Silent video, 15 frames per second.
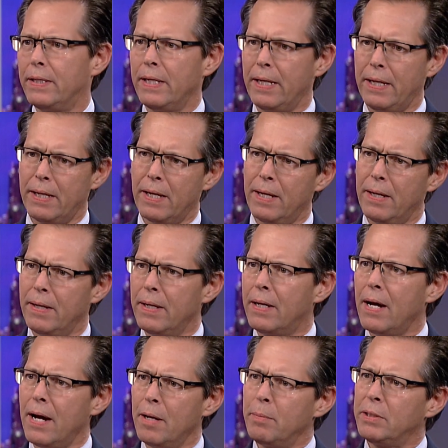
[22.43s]
The uh,
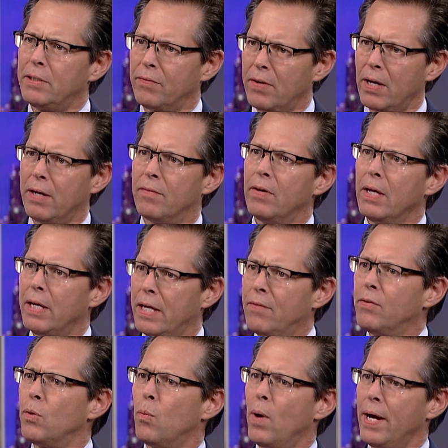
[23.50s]
economists have kind of
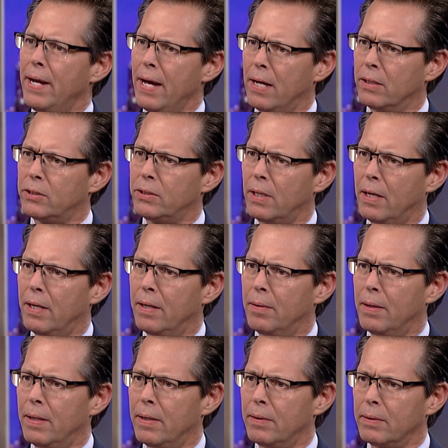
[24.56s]
even the White House uh,
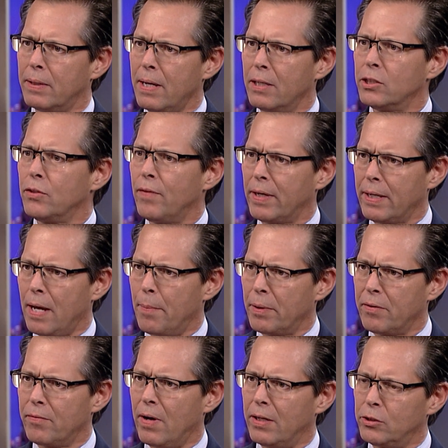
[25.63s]
uh, Council of Economic
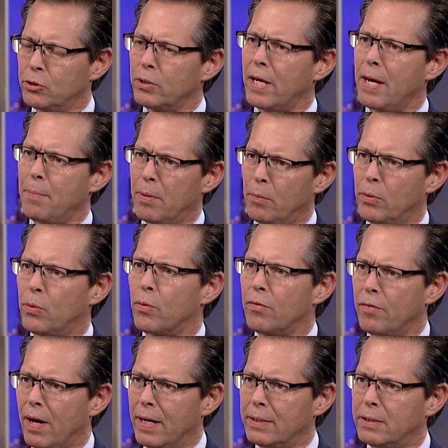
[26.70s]
Advisors came in with a
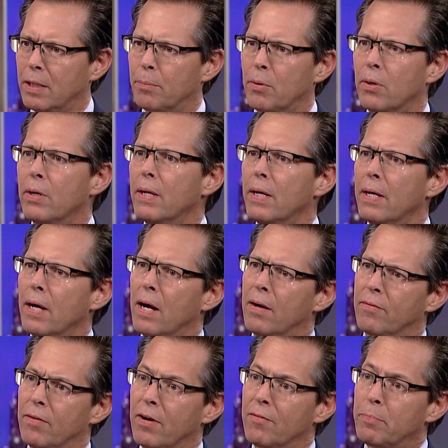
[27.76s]
revised number
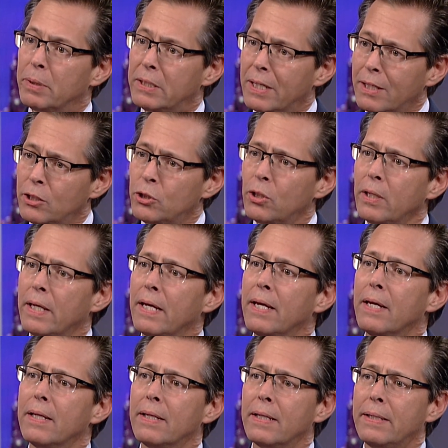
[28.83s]
of, of potentially
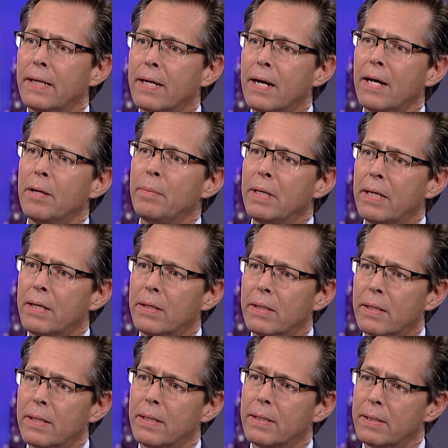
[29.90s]
that the economy can
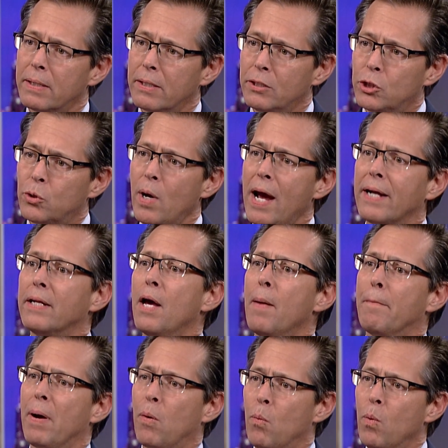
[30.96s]
can contract
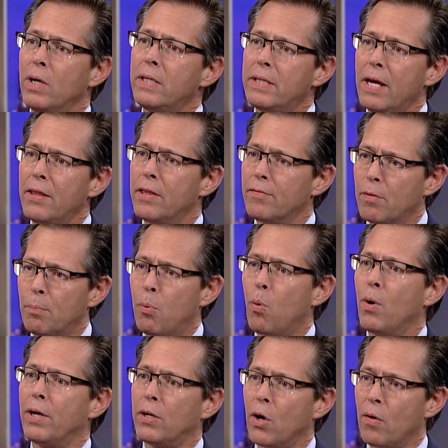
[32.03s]
by one tenth of a
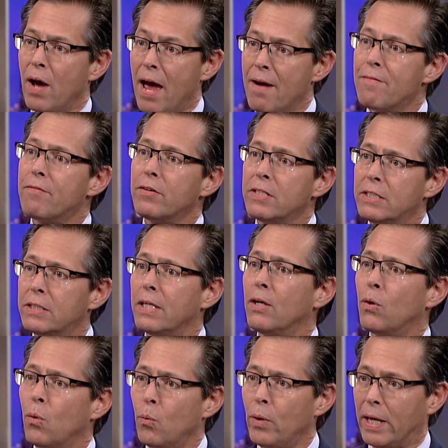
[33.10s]
point every
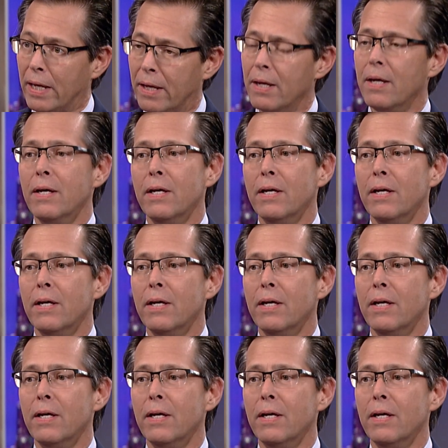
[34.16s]
single week.